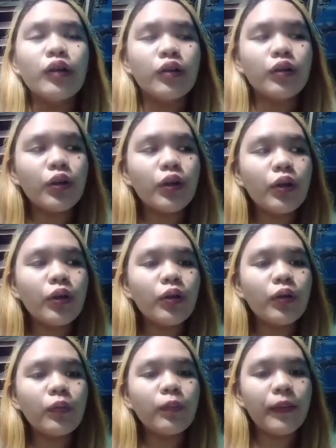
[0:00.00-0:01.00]

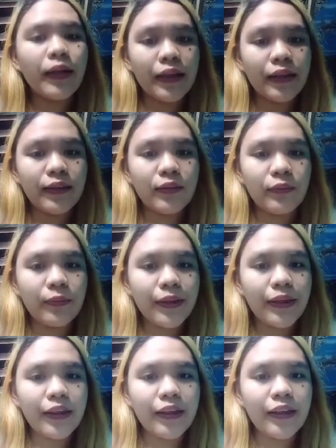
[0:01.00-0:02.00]
So by the
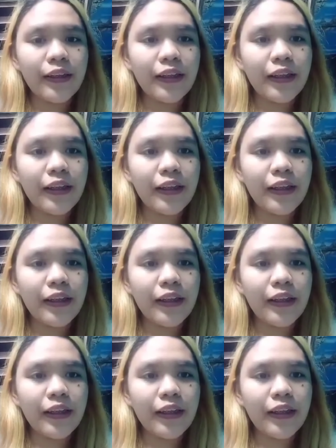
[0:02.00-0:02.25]
way,